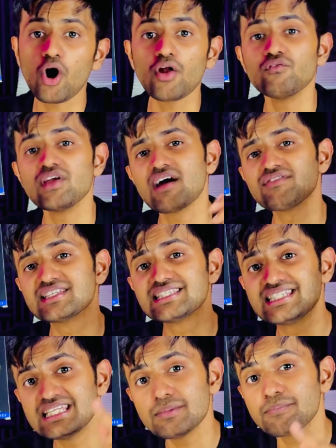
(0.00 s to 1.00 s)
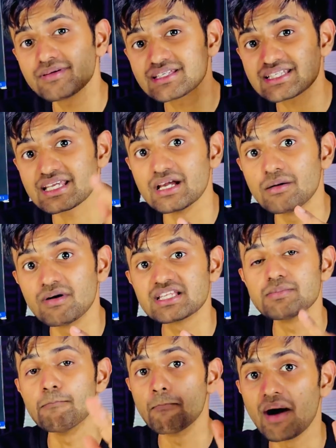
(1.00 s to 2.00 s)
on, we have the cheapest
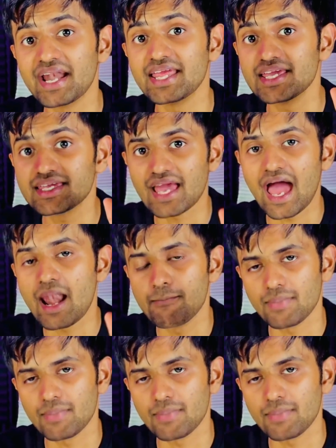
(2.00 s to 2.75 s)
earbuds money can